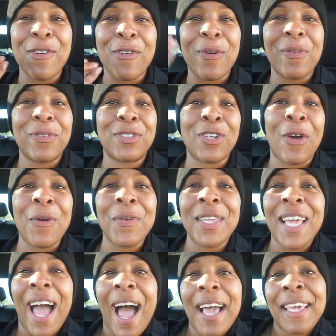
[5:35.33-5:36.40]
growth
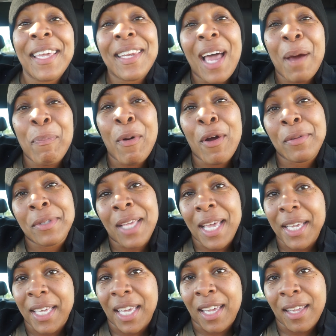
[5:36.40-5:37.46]
journey, I cannot
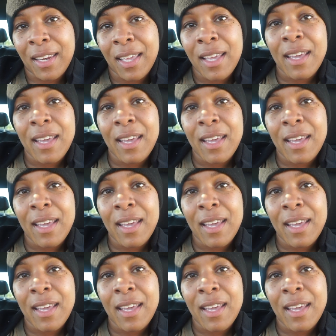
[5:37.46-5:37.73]
partake in.